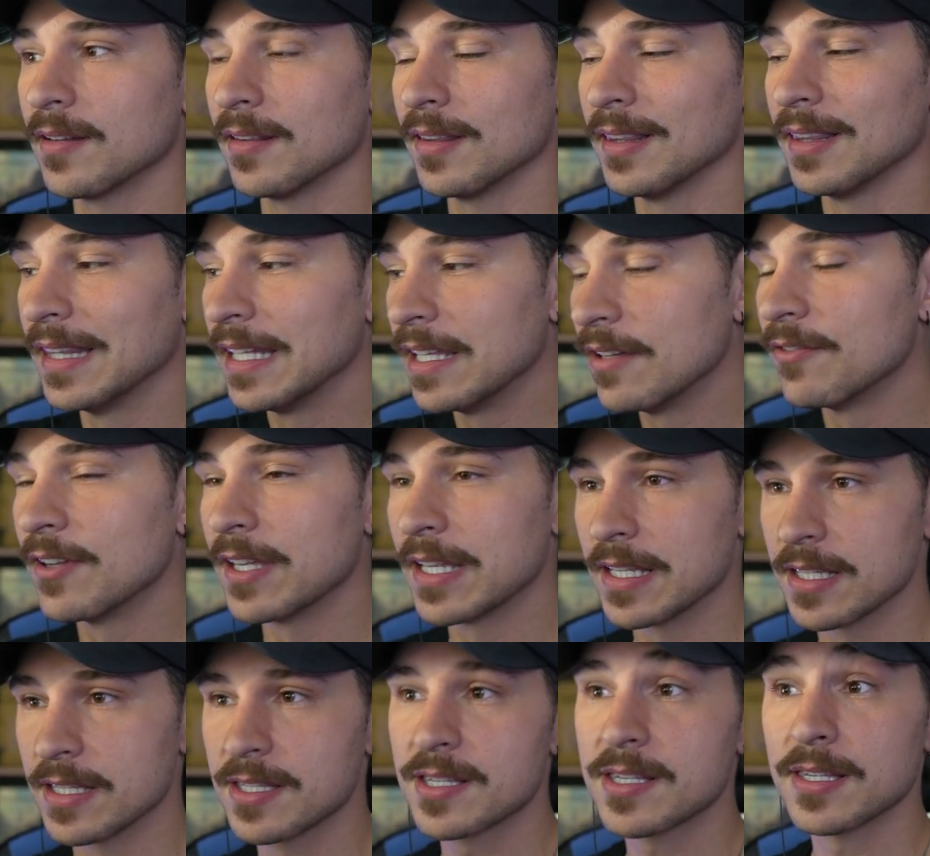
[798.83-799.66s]

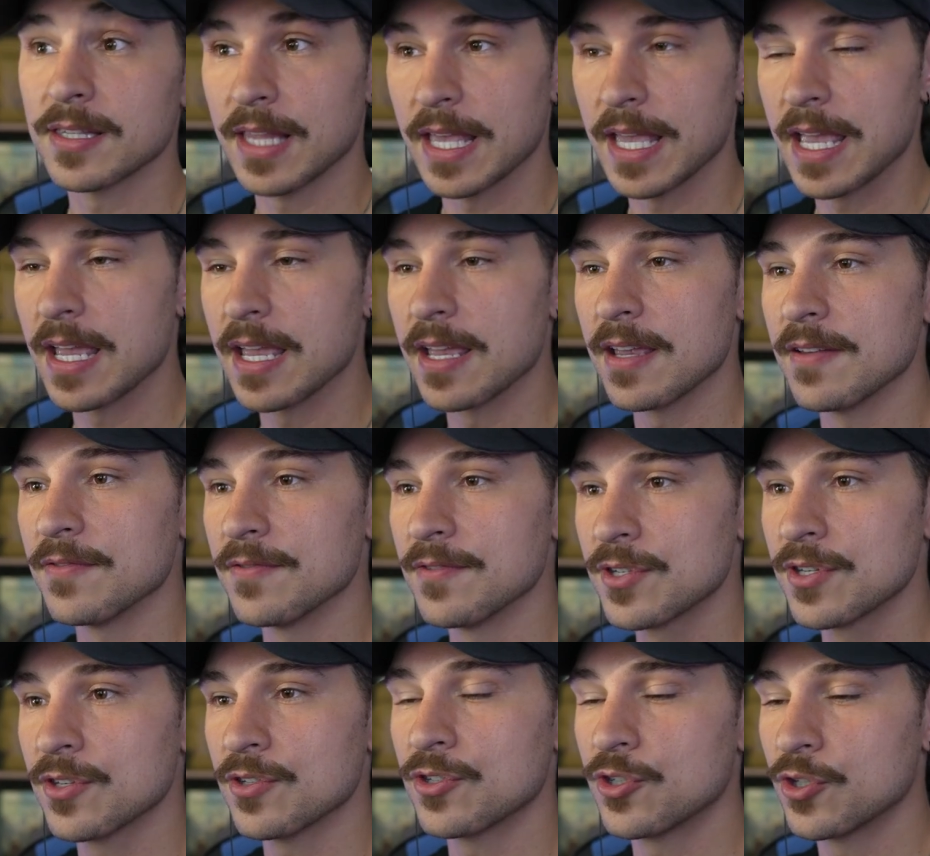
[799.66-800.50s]
living
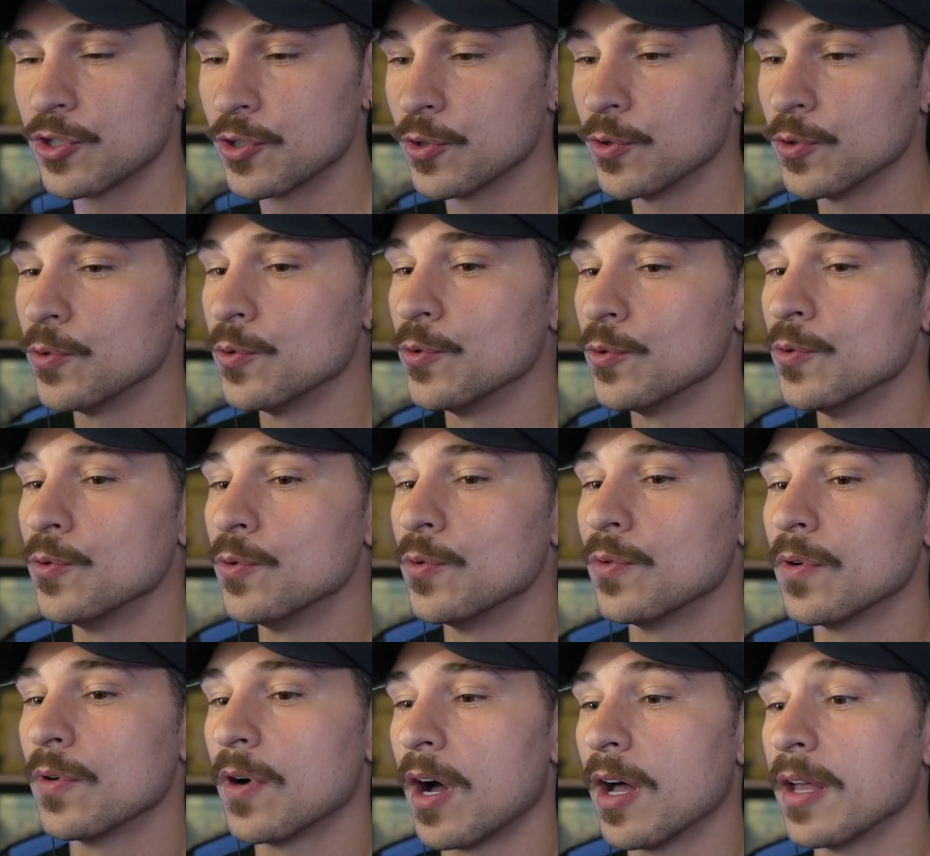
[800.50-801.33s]
slaves
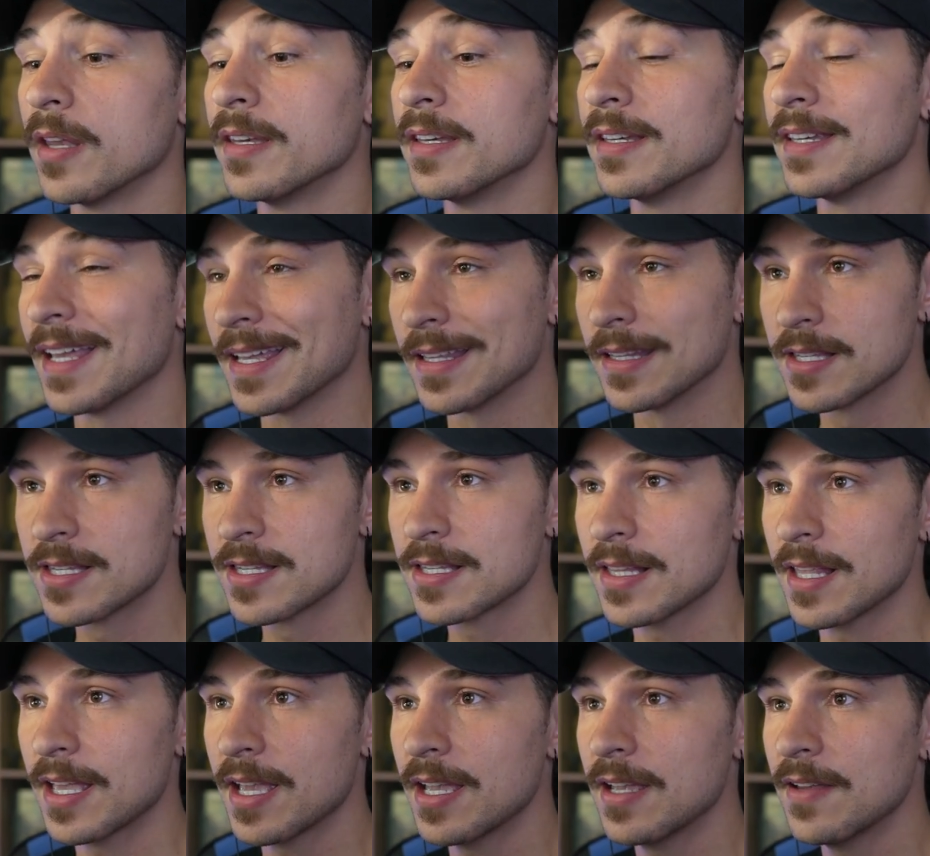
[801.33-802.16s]
to undead
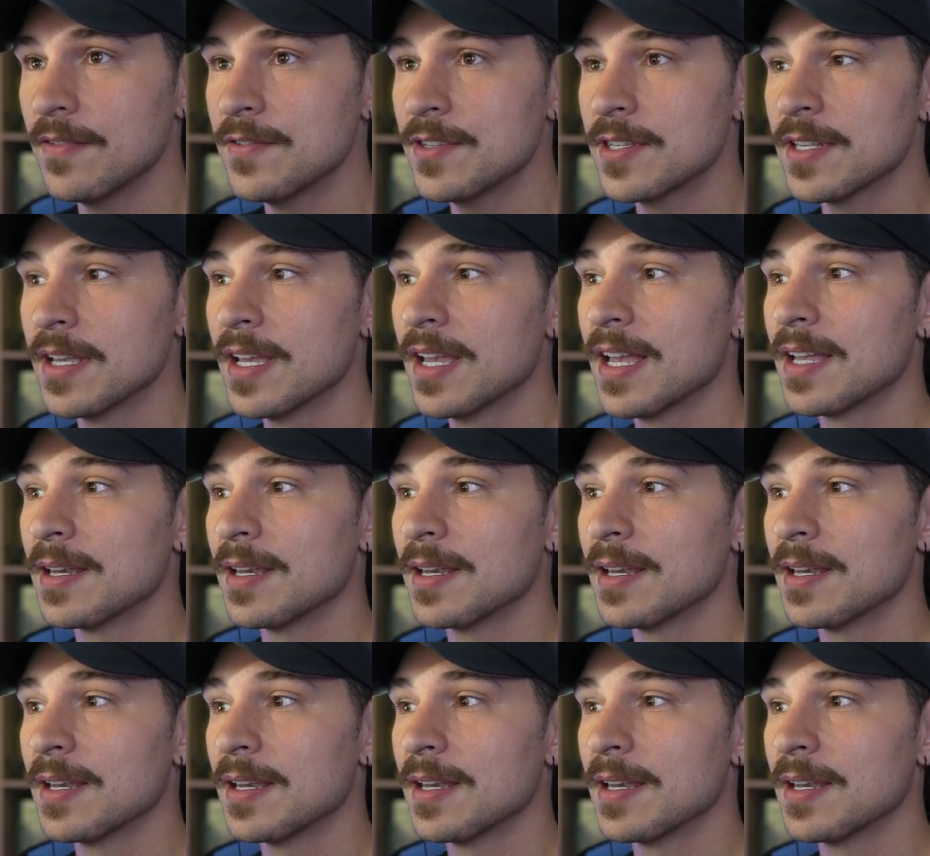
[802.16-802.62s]
slaves,